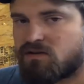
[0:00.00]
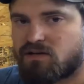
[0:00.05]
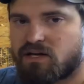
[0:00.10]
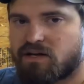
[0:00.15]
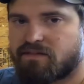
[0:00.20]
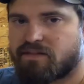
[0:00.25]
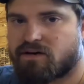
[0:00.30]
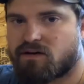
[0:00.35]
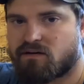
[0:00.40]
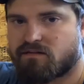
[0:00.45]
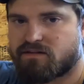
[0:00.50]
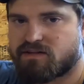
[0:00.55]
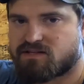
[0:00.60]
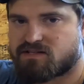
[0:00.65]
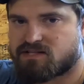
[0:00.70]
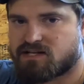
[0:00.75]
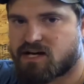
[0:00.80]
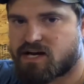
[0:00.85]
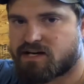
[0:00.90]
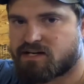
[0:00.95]
and then on
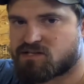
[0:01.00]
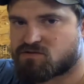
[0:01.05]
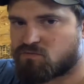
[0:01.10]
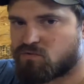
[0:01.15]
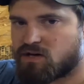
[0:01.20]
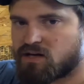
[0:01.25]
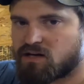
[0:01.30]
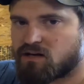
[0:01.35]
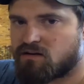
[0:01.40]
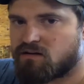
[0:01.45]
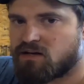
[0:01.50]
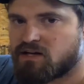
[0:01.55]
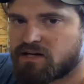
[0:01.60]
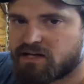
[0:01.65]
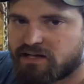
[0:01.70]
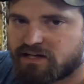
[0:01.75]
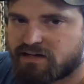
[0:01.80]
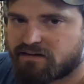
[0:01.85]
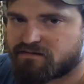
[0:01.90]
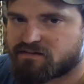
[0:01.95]
this side as
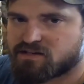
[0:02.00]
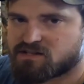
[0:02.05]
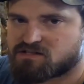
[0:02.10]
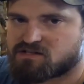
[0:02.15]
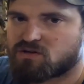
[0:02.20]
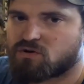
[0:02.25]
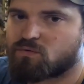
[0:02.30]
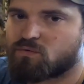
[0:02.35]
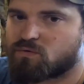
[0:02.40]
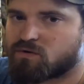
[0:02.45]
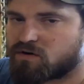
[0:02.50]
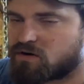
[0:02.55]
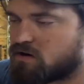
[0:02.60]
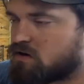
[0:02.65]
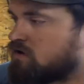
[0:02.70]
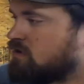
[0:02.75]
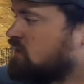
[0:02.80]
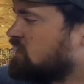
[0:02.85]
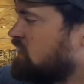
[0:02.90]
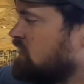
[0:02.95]
well in this
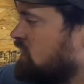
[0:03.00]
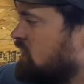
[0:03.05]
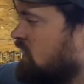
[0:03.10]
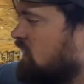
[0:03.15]
corner.